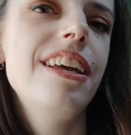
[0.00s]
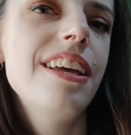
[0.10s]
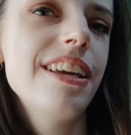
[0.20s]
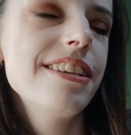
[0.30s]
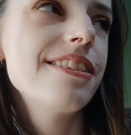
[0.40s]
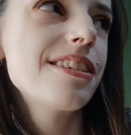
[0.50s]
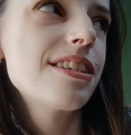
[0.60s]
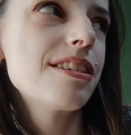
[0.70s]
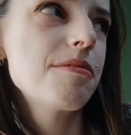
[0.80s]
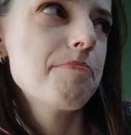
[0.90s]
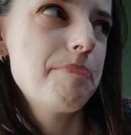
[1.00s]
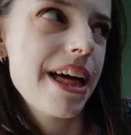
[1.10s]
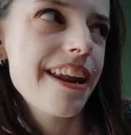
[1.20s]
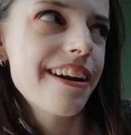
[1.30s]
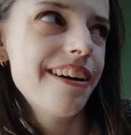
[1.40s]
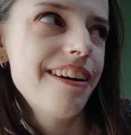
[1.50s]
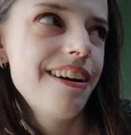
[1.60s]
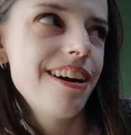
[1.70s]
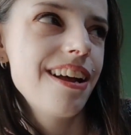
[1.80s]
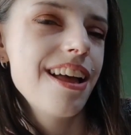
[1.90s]
is better,
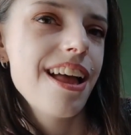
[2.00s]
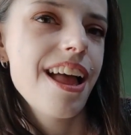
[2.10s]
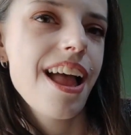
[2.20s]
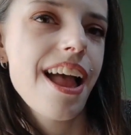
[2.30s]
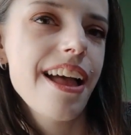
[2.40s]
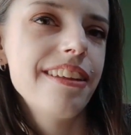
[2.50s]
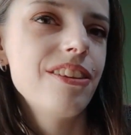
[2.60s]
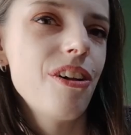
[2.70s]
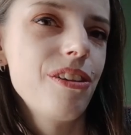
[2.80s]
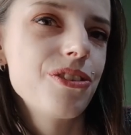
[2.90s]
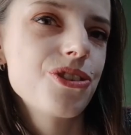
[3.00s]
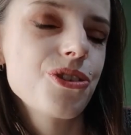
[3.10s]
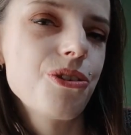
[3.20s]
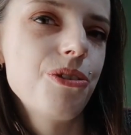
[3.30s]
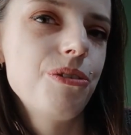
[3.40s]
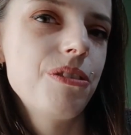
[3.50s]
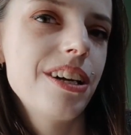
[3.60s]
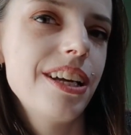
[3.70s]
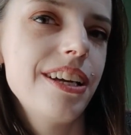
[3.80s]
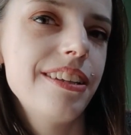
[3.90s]
and also
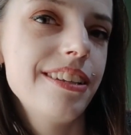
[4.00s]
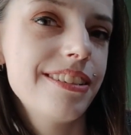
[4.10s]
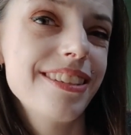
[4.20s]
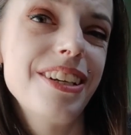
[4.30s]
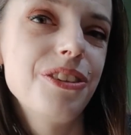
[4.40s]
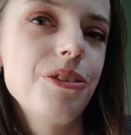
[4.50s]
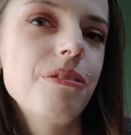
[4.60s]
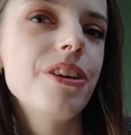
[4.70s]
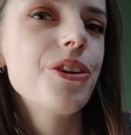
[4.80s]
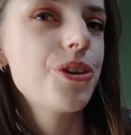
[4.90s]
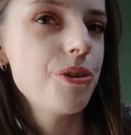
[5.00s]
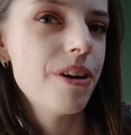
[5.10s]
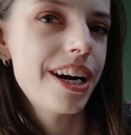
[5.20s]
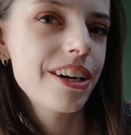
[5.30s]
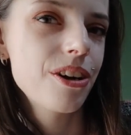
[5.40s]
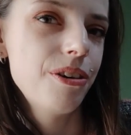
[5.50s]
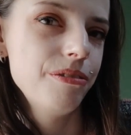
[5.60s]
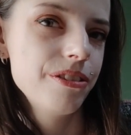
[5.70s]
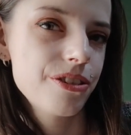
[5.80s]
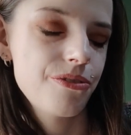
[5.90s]
they started doing QR
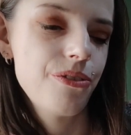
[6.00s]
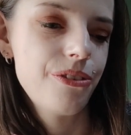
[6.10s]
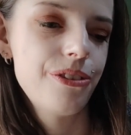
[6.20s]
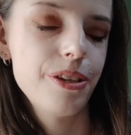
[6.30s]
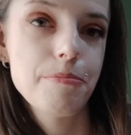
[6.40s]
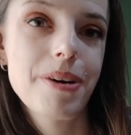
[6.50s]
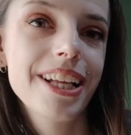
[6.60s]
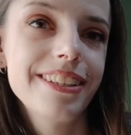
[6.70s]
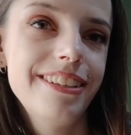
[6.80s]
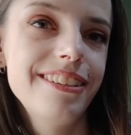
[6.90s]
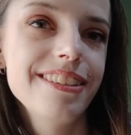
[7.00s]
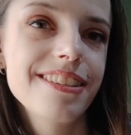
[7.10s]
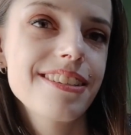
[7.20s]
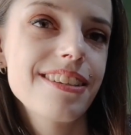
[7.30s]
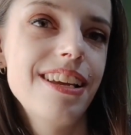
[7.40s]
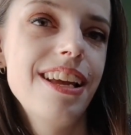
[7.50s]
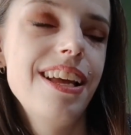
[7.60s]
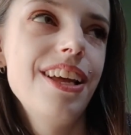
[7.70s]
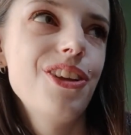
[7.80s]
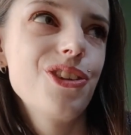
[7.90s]
codes for the patterns,
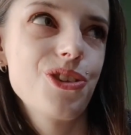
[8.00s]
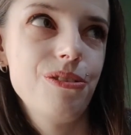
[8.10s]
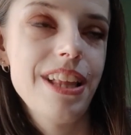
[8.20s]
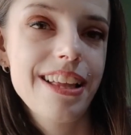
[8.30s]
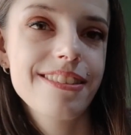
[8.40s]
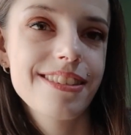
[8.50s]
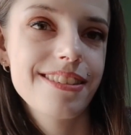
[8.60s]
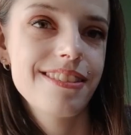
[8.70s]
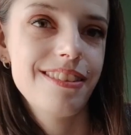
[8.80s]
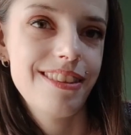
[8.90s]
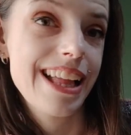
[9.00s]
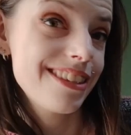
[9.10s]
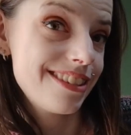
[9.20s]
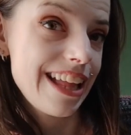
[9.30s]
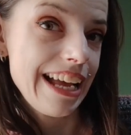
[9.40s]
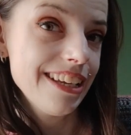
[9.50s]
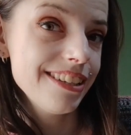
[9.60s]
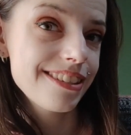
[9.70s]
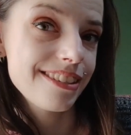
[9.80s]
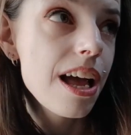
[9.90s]
so that's
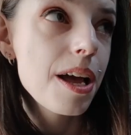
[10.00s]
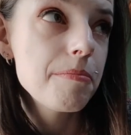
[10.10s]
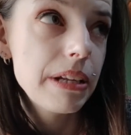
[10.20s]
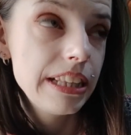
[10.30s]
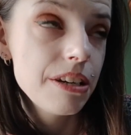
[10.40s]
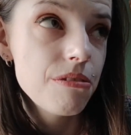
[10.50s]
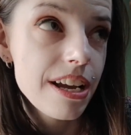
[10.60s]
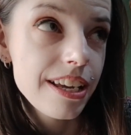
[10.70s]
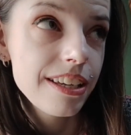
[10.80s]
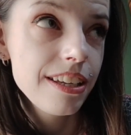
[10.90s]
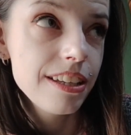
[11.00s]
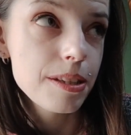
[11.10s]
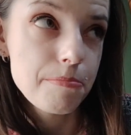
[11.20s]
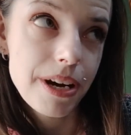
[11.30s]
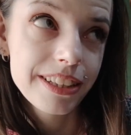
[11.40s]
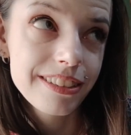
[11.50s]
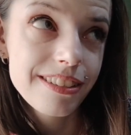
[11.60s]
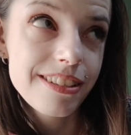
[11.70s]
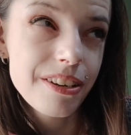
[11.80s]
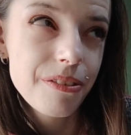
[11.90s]
nice. But the way the
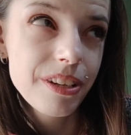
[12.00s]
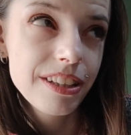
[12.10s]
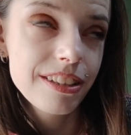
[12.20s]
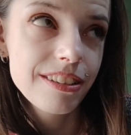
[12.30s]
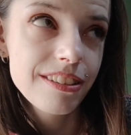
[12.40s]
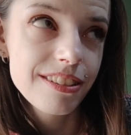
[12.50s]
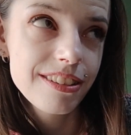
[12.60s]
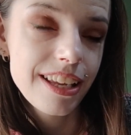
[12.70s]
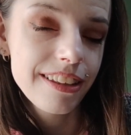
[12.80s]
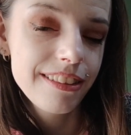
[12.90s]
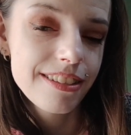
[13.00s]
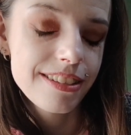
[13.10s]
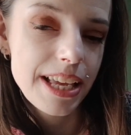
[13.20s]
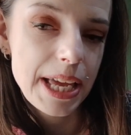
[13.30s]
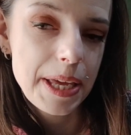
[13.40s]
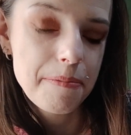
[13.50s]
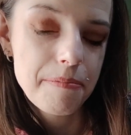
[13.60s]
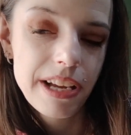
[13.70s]
patterns are written stayed the same.